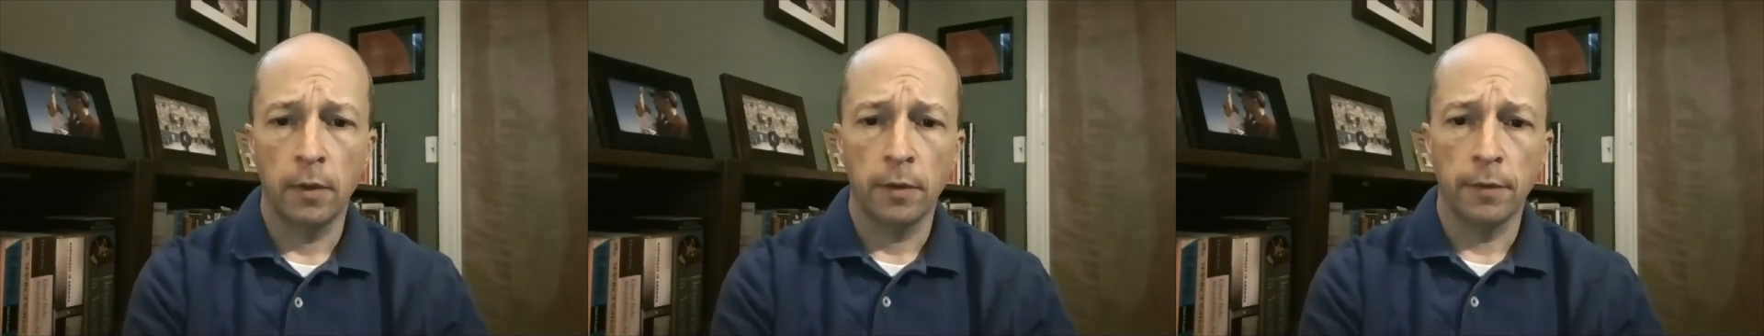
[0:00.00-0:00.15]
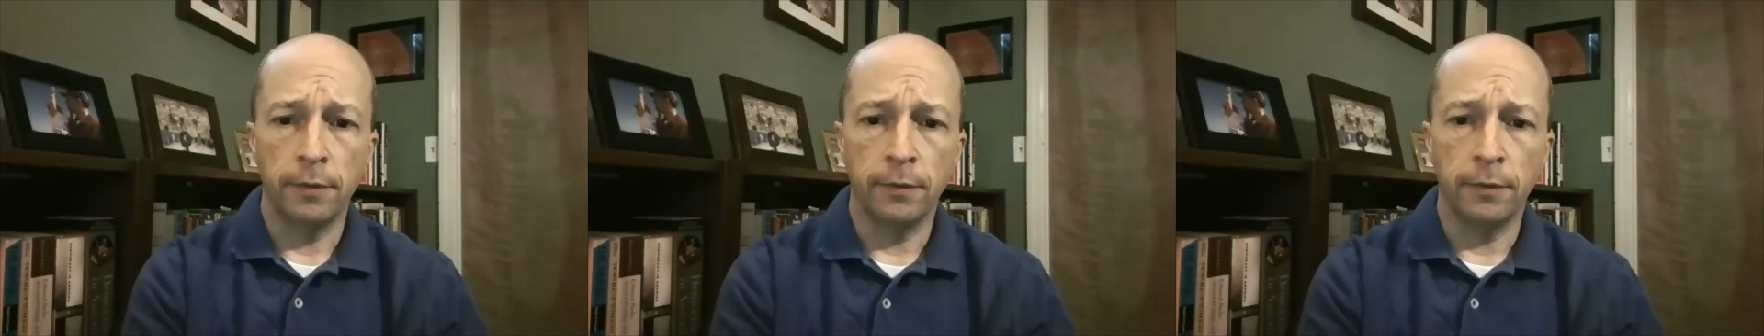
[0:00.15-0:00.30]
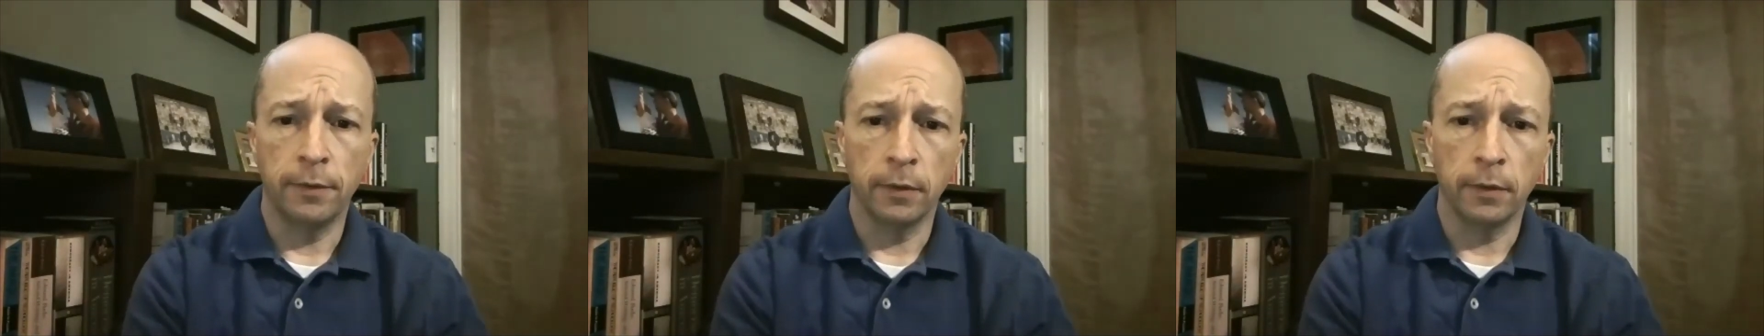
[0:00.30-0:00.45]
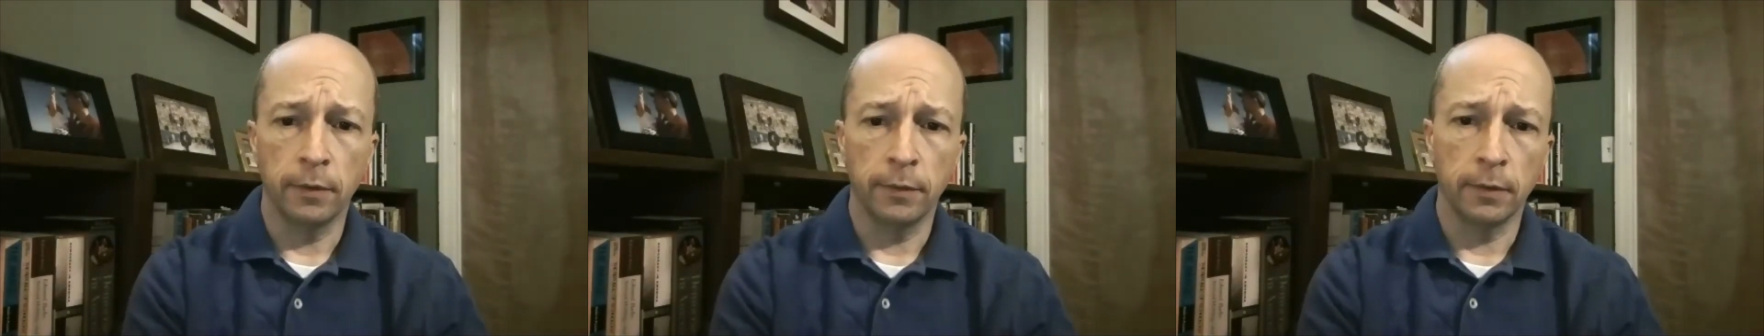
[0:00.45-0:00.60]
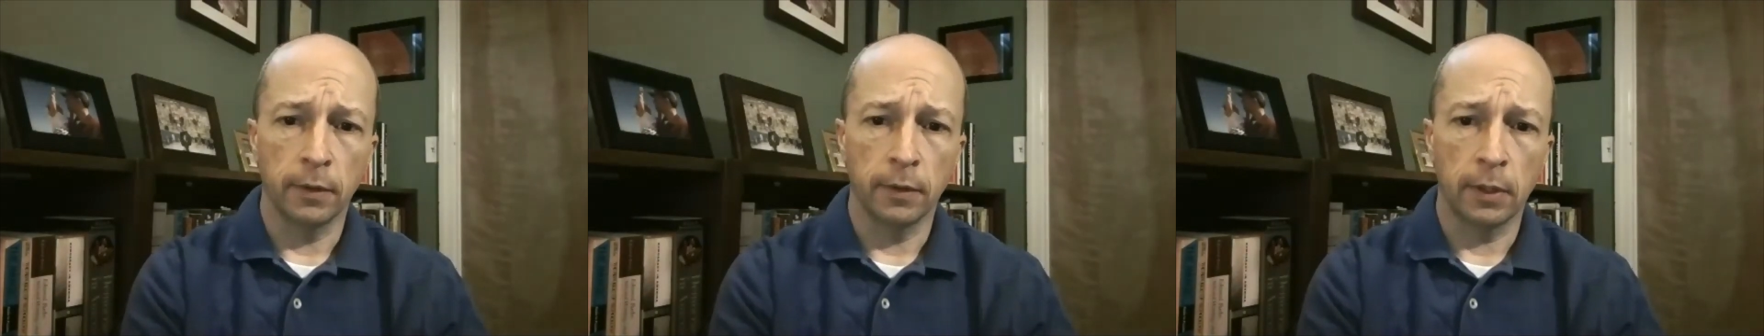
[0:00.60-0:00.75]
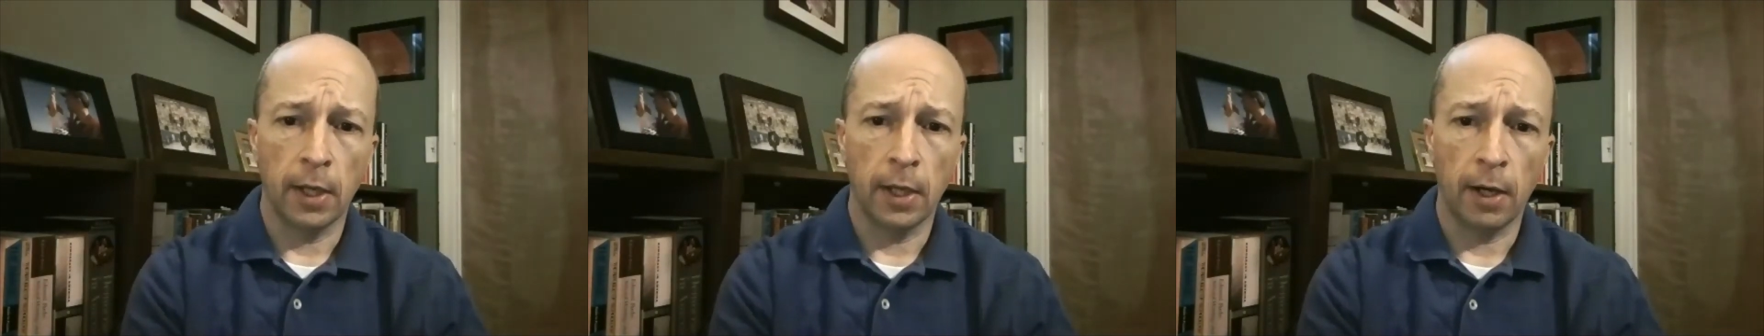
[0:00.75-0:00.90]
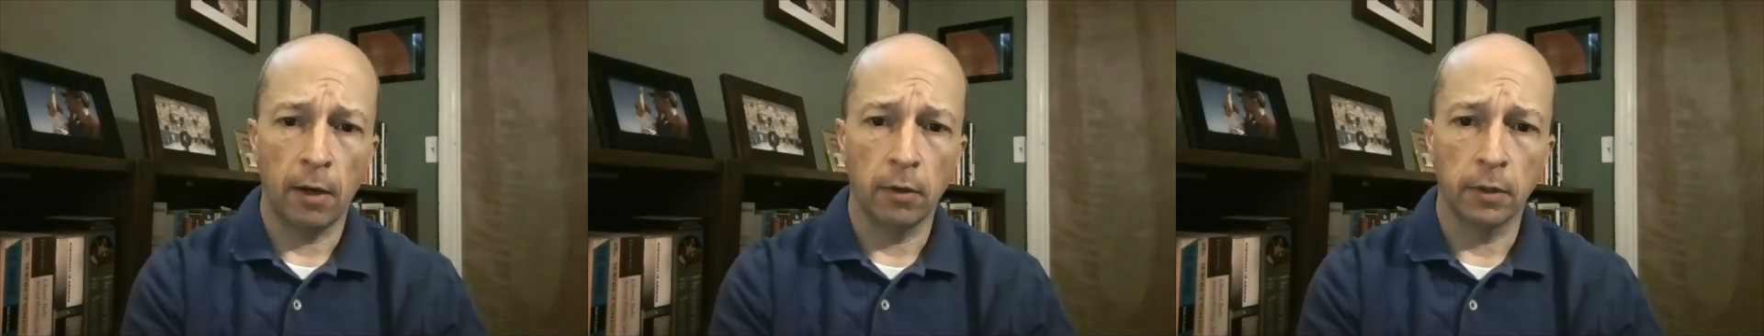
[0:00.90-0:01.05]
the
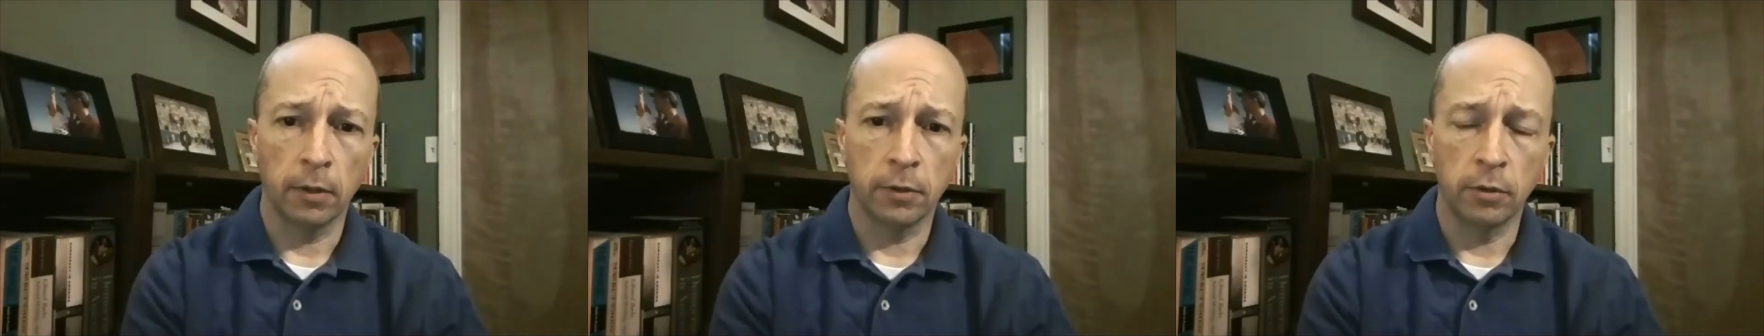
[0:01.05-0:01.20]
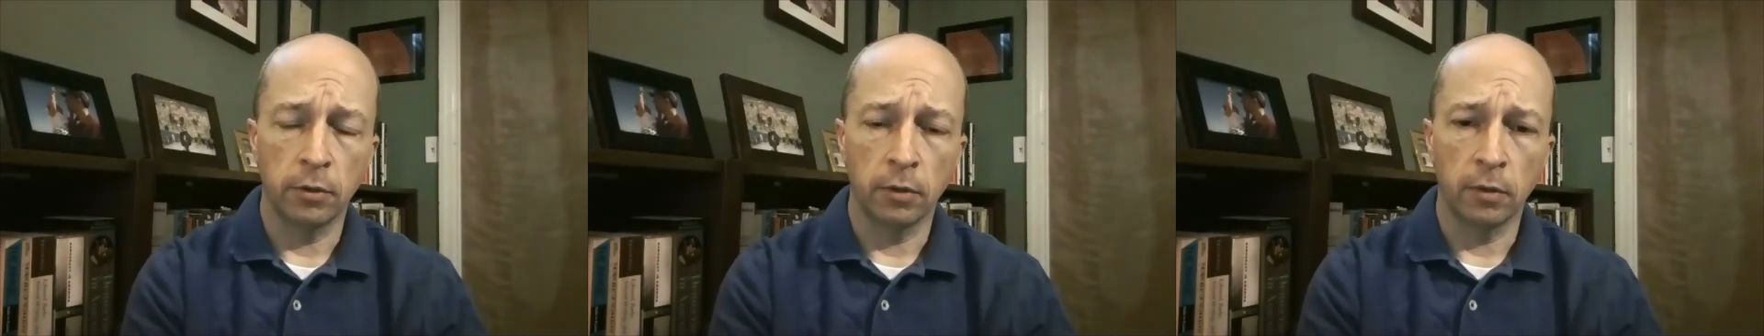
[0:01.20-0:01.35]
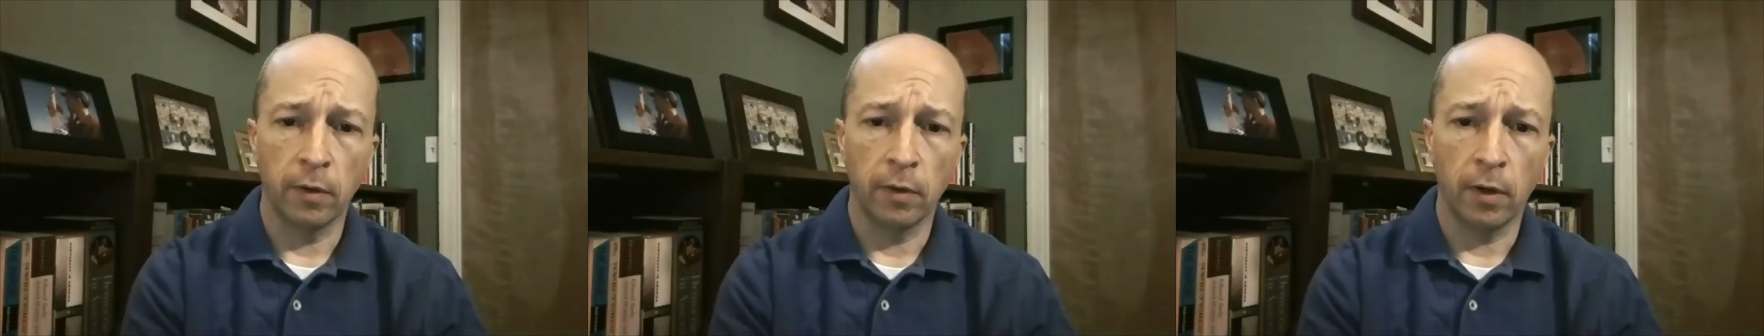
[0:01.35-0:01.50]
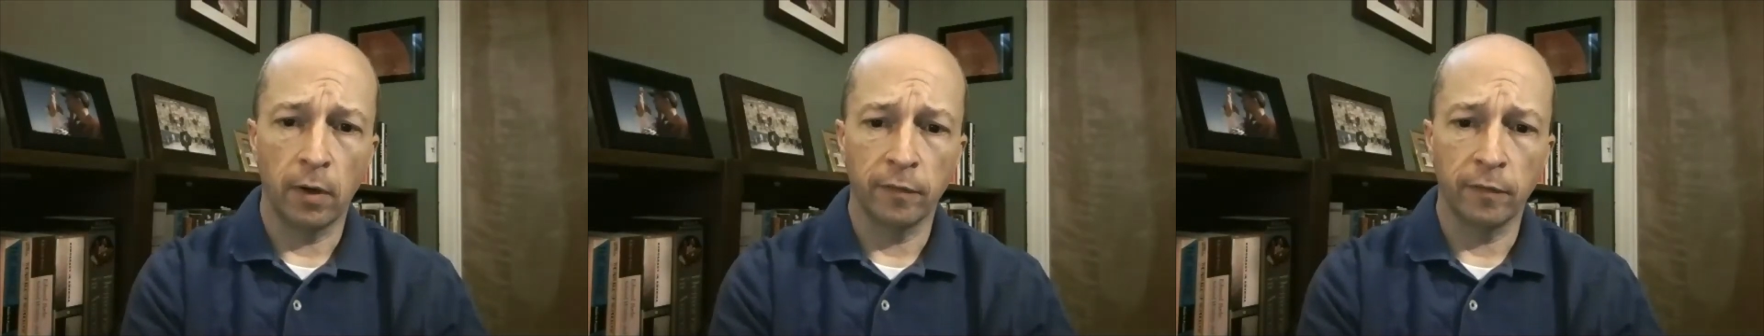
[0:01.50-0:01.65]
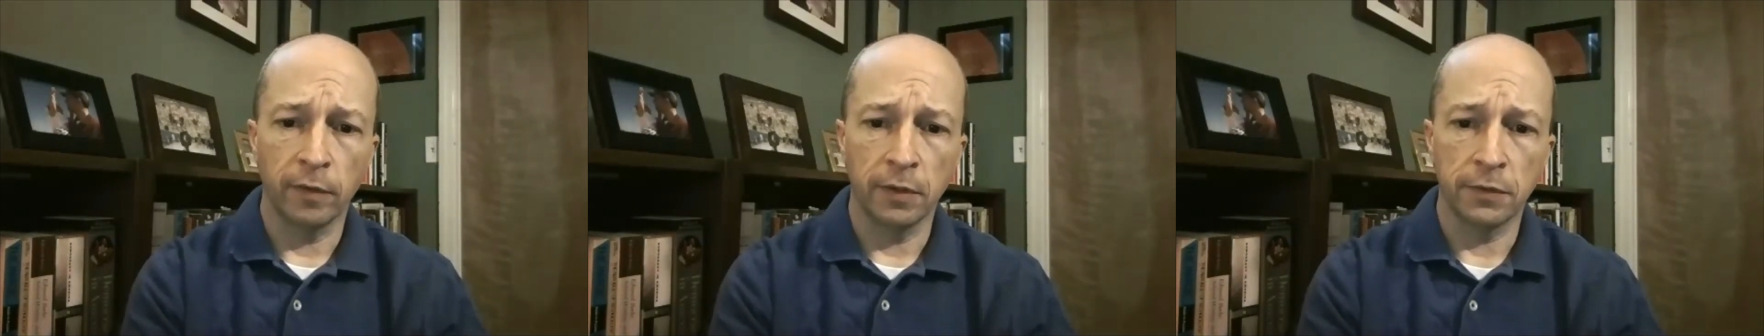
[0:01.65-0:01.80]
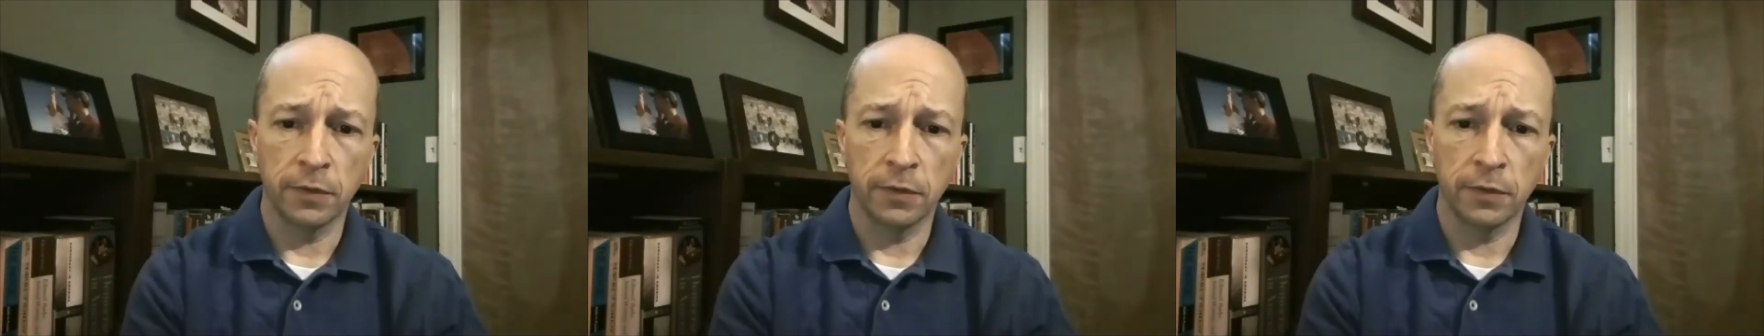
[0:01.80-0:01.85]
character of a